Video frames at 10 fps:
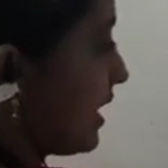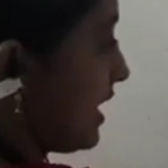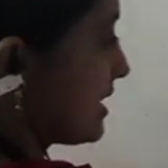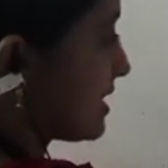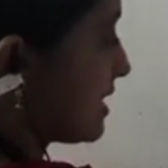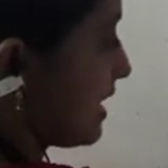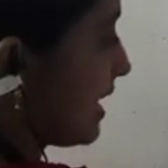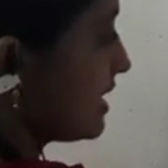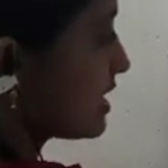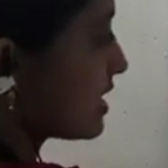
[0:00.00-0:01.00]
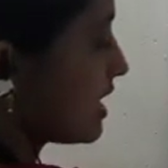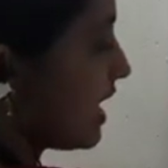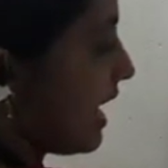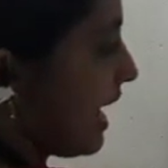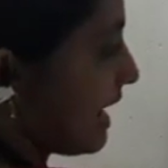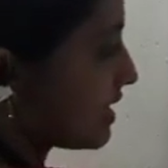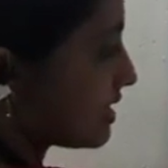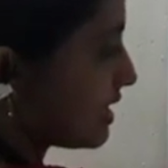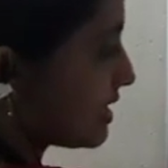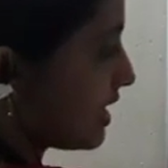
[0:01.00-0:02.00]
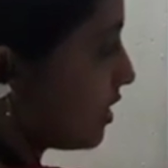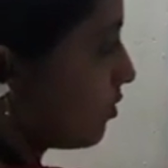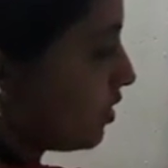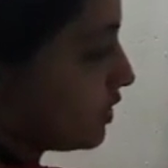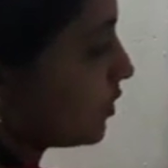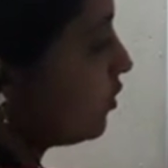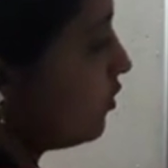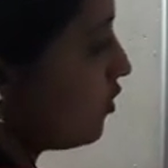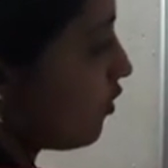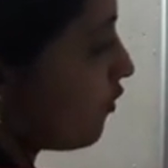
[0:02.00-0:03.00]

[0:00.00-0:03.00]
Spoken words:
Yes, let x is equal to